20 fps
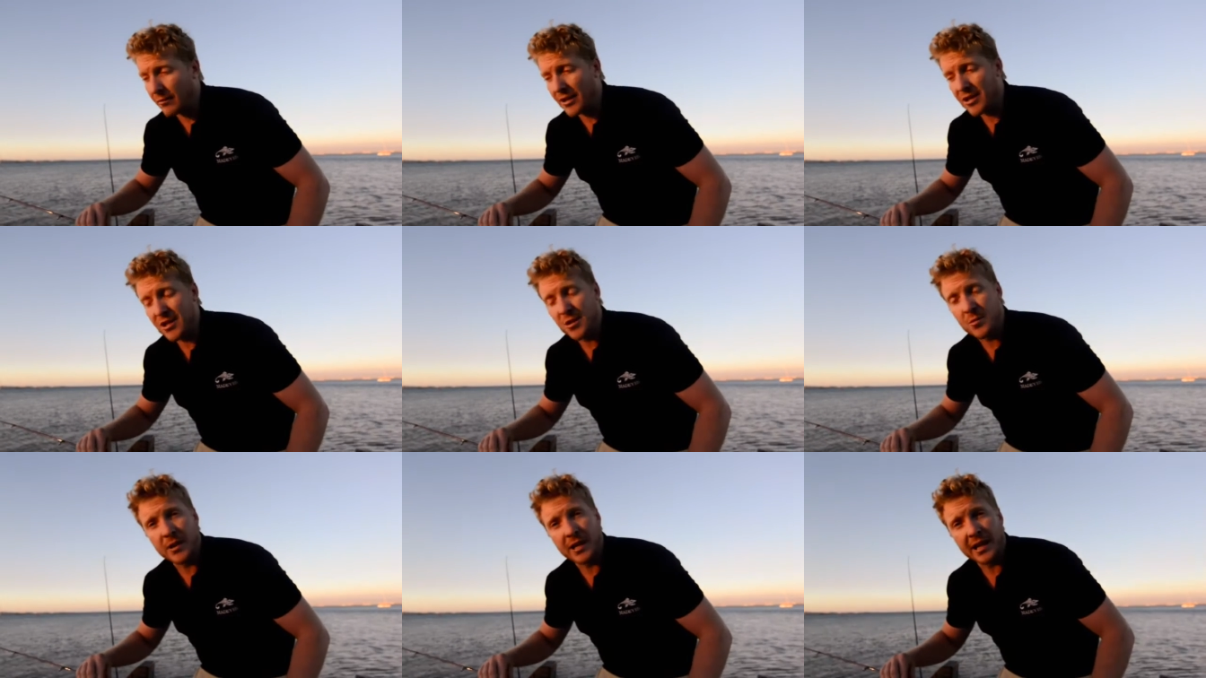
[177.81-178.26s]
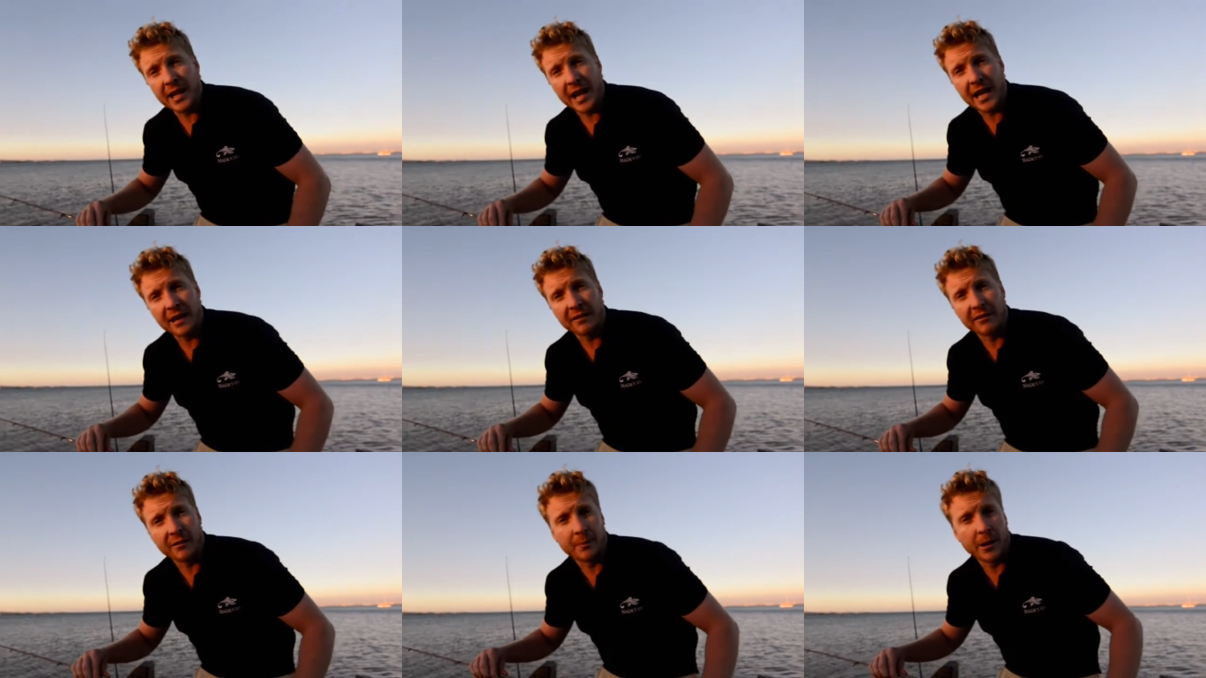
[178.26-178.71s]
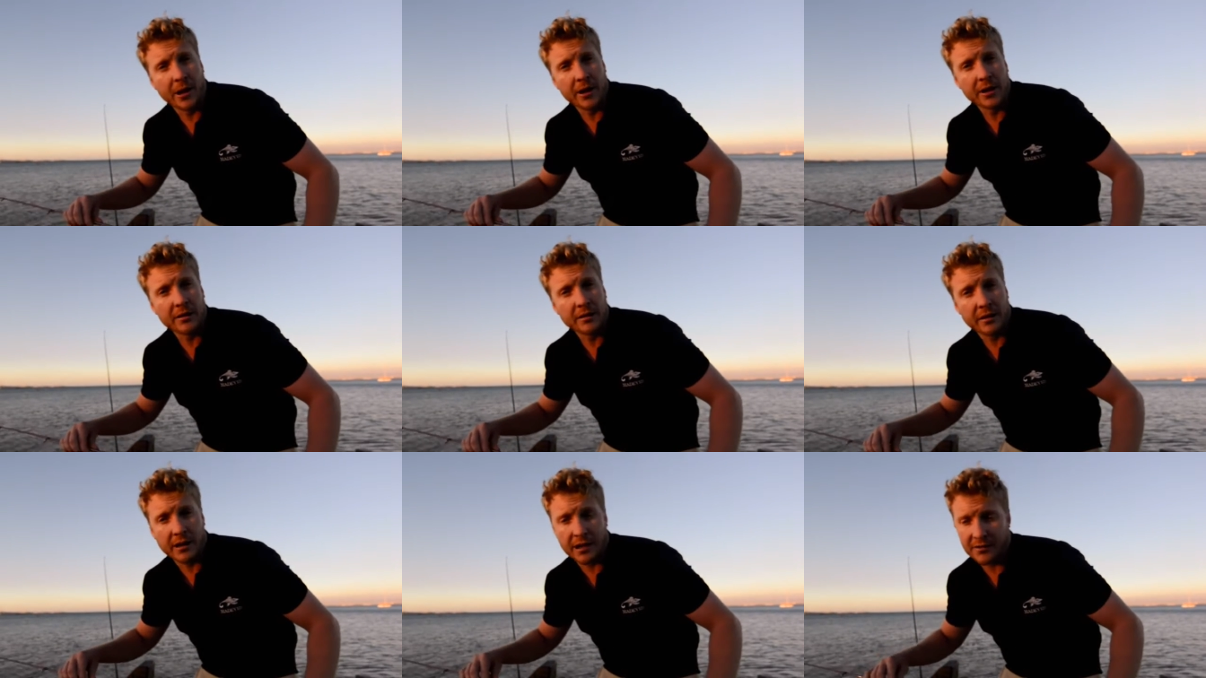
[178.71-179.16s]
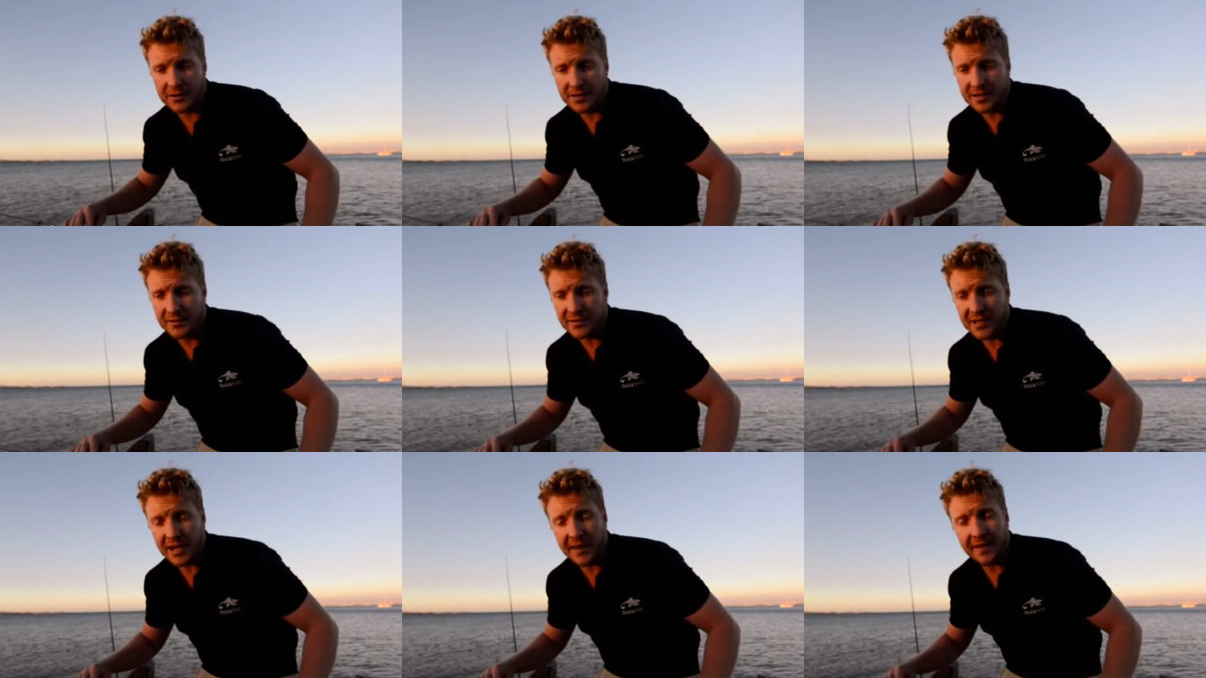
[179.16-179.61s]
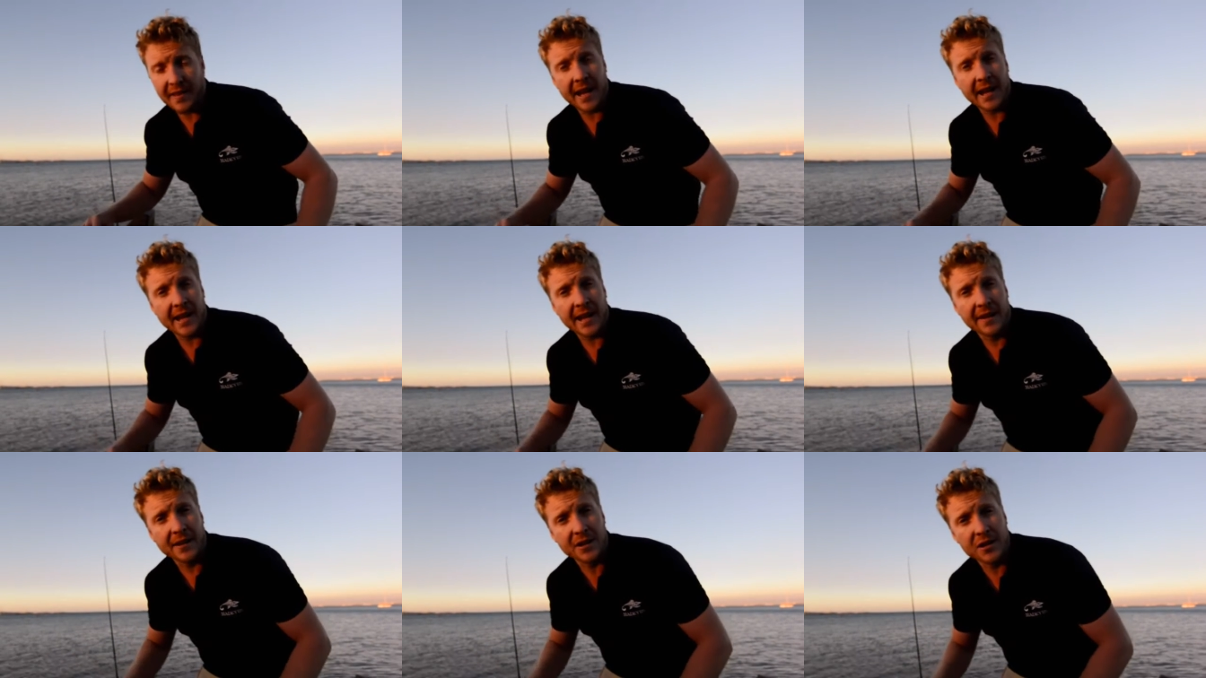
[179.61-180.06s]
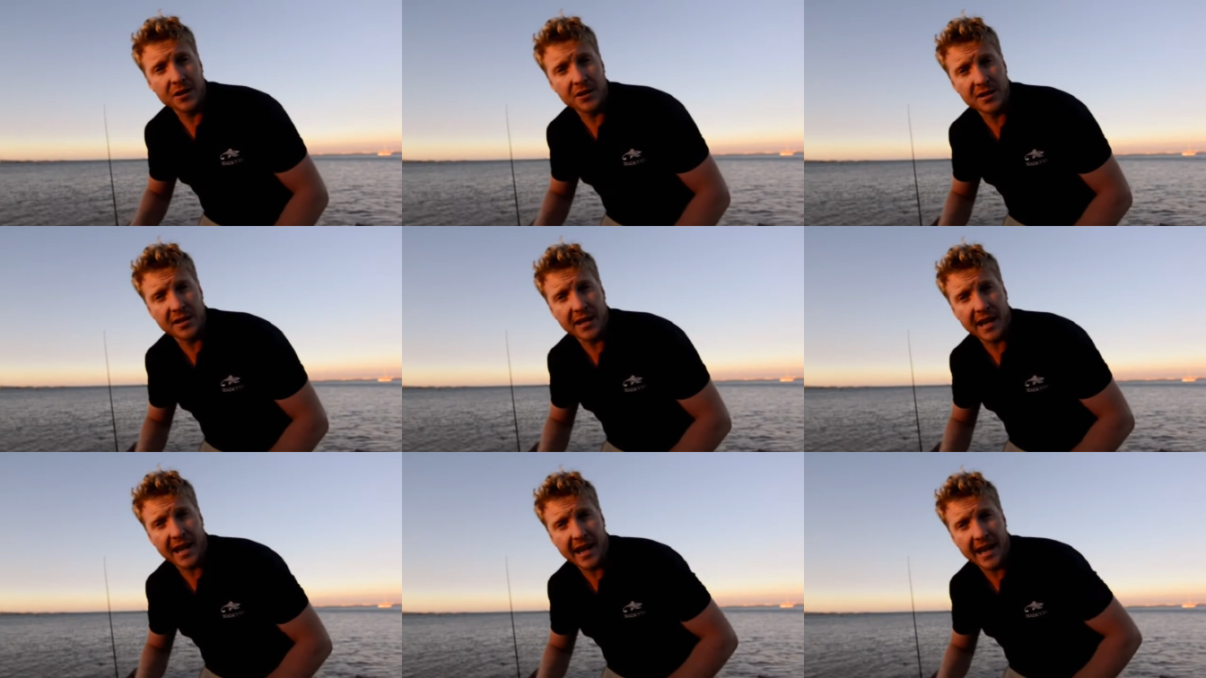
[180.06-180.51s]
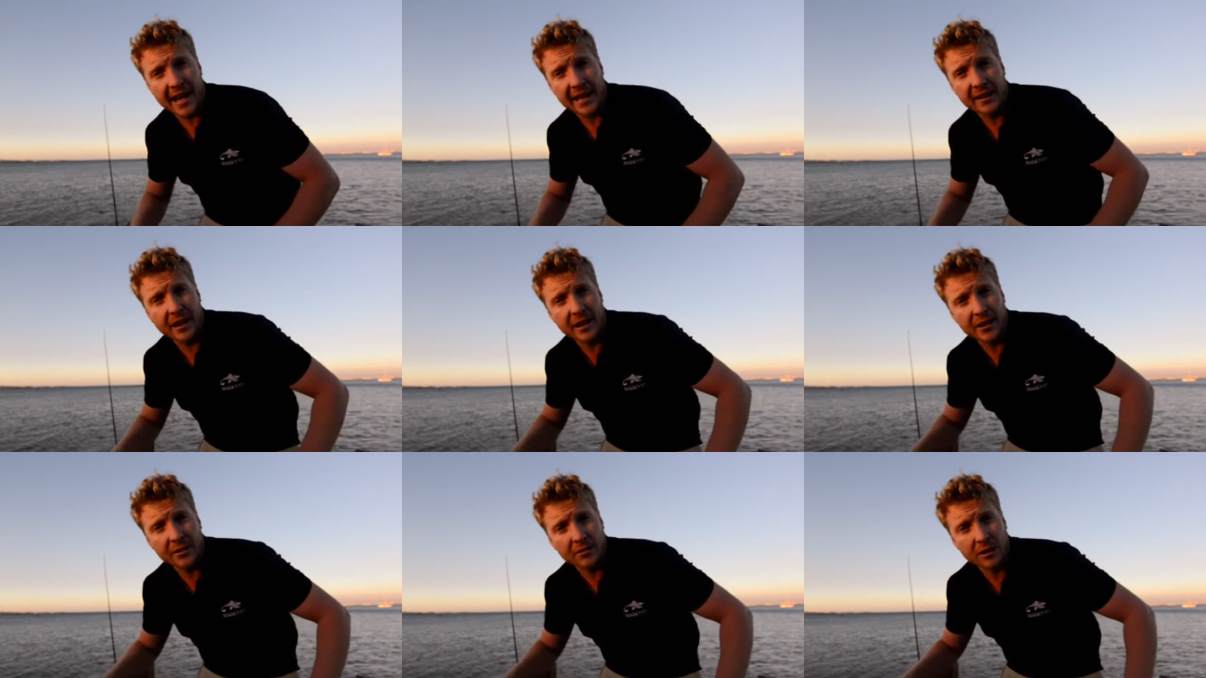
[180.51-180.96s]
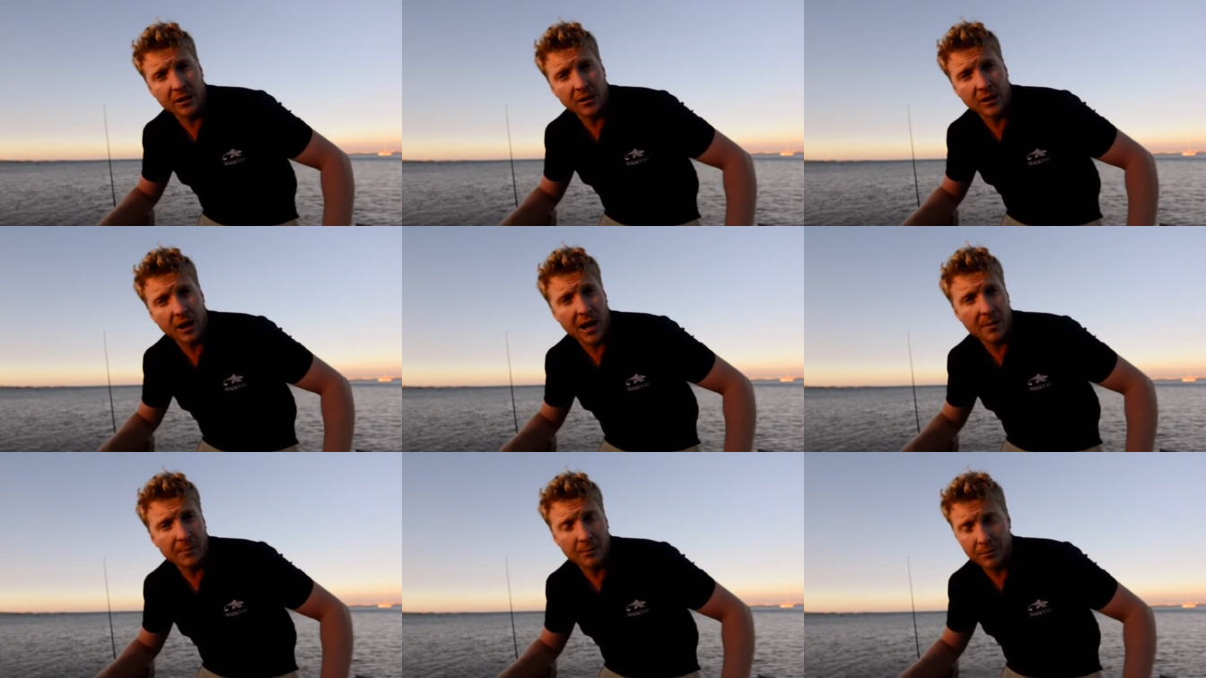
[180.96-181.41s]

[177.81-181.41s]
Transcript: When squidding out of a boat, a lot of us have done that, either using a hand line or a light